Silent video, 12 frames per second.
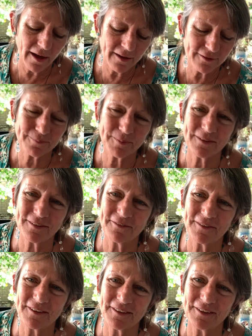
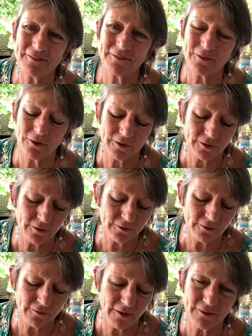specifically for those
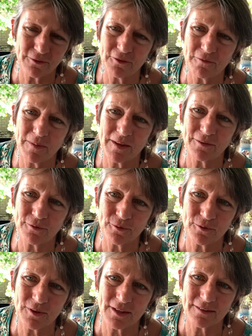of us who've been
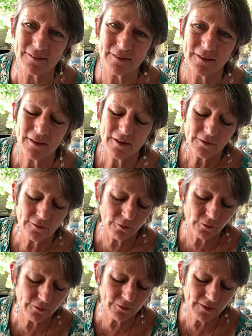through this.
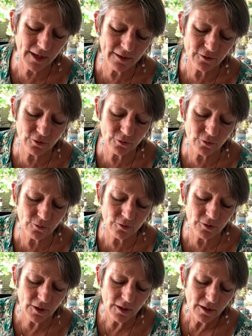So stay
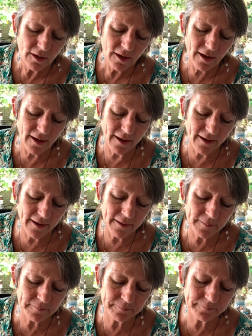tuned.
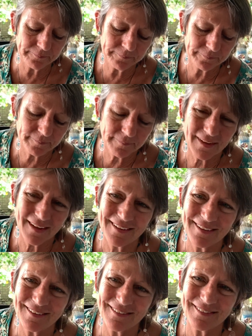There's
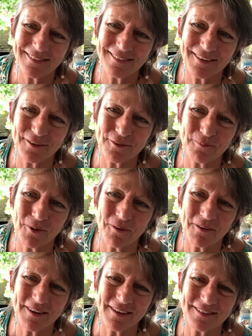more
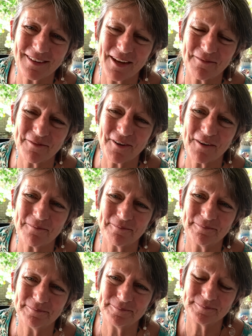where this came from.
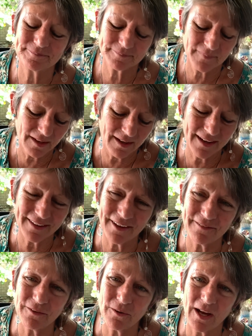I
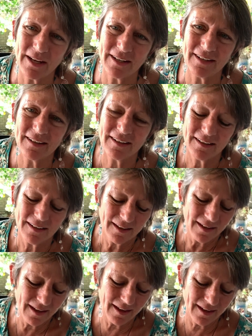love you, honey.
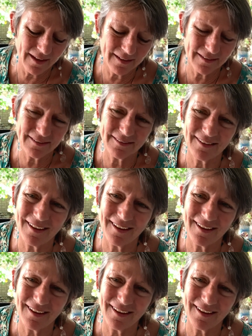And